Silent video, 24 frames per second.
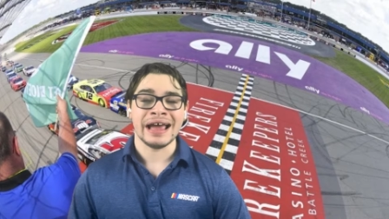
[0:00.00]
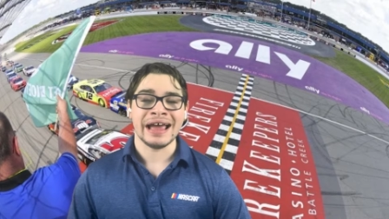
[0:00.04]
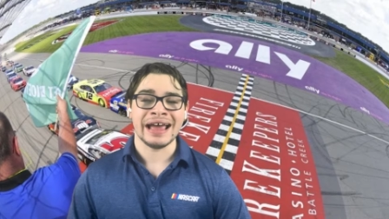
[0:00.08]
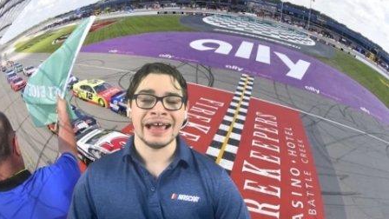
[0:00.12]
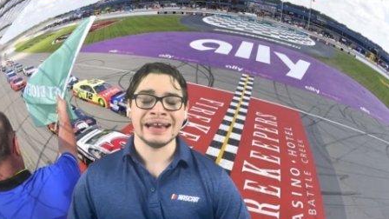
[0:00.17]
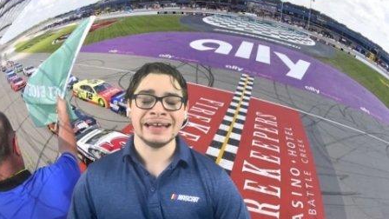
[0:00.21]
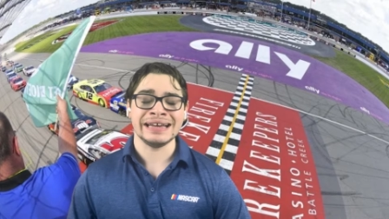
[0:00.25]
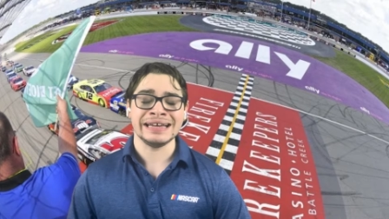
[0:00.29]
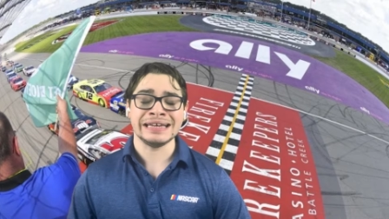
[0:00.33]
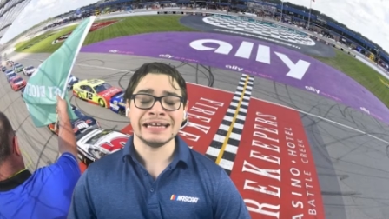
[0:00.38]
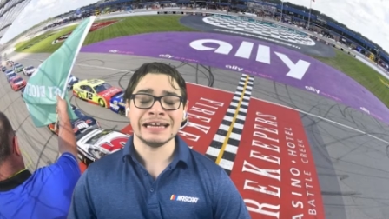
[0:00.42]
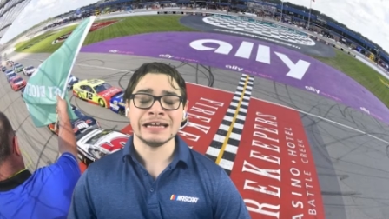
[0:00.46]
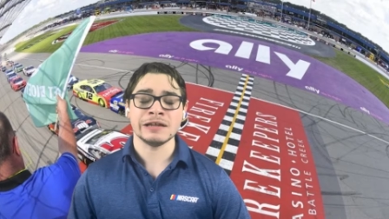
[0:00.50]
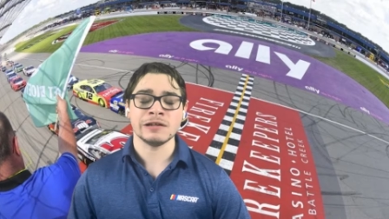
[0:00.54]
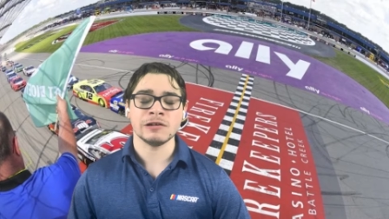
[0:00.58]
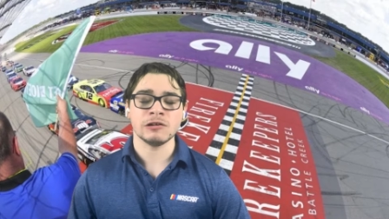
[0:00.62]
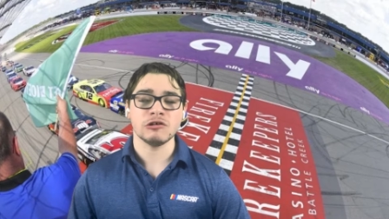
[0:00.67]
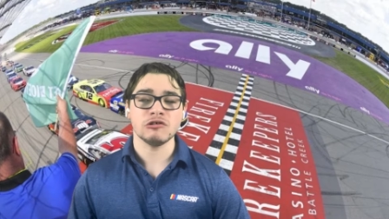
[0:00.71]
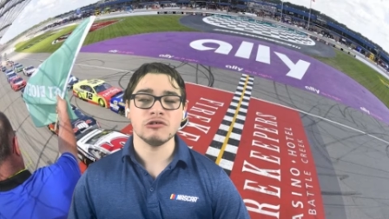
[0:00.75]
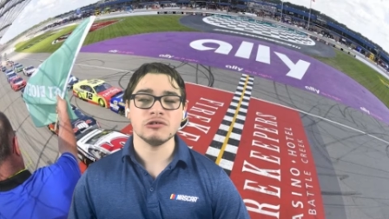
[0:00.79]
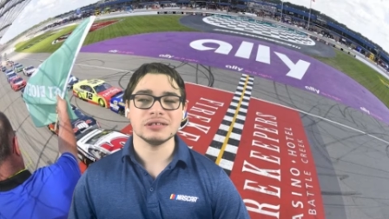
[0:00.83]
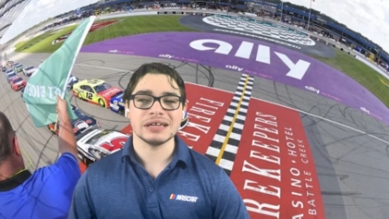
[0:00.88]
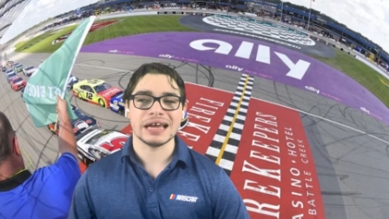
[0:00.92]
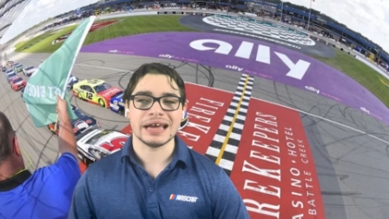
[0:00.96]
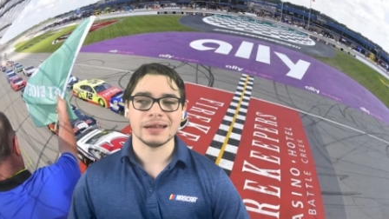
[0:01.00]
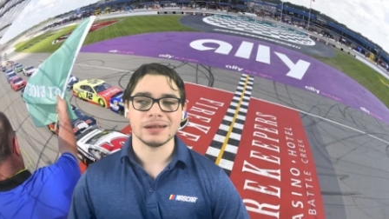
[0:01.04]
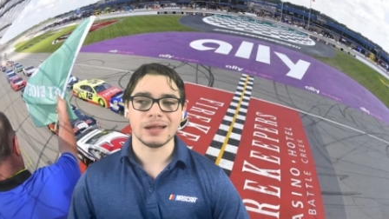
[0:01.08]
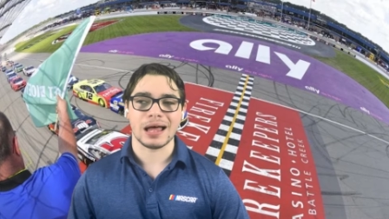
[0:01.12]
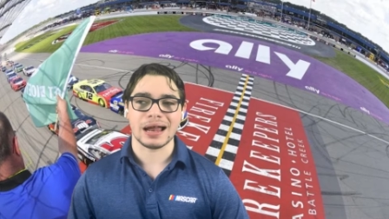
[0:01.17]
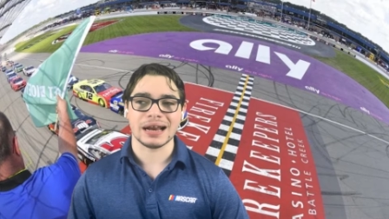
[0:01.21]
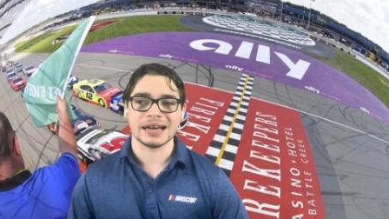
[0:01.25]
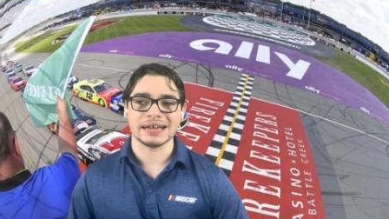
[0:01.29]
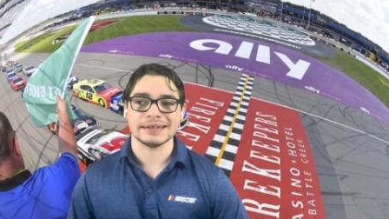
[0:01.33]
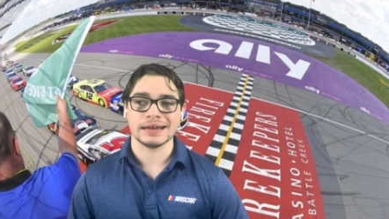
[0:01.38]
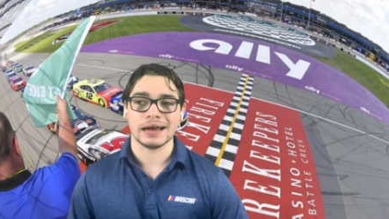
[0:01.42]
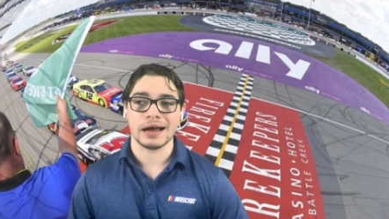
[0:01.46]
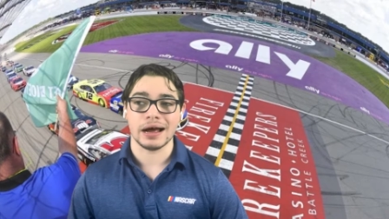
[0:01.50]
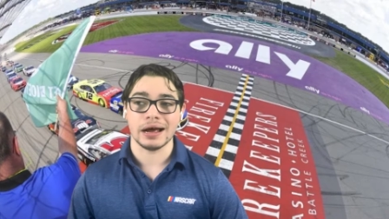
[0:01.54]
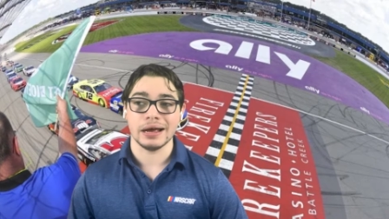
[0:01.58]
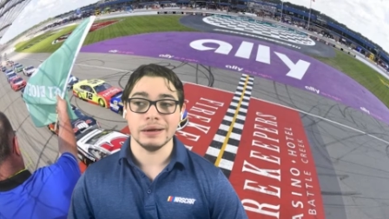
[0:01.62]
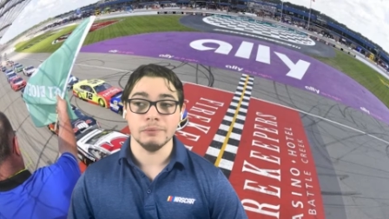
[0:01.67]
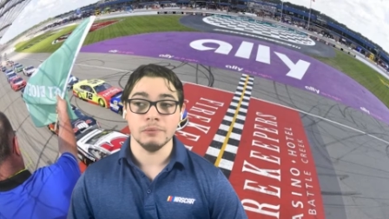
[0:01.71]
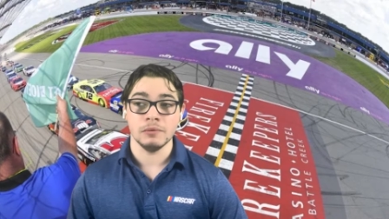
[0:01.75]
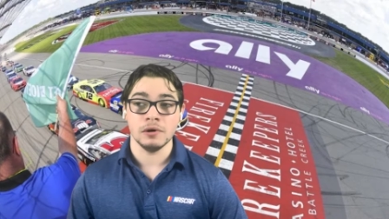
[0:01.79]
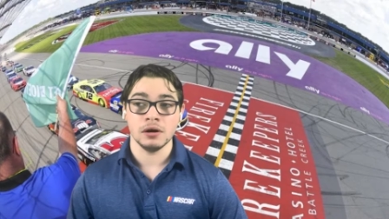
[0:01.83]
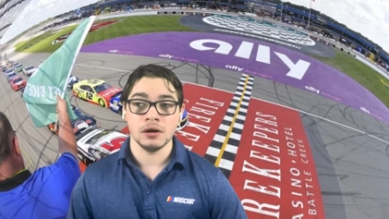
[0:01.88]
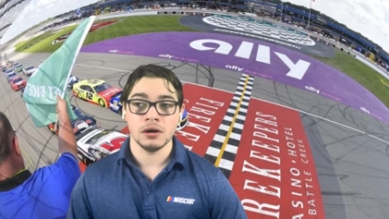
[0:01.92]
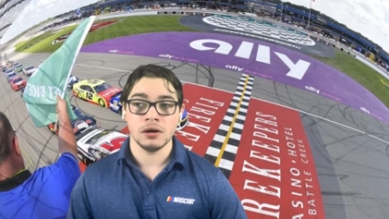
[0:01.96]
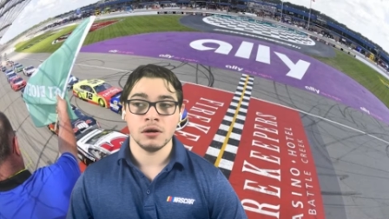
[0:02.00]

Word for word: and he didn't lose a lot of time.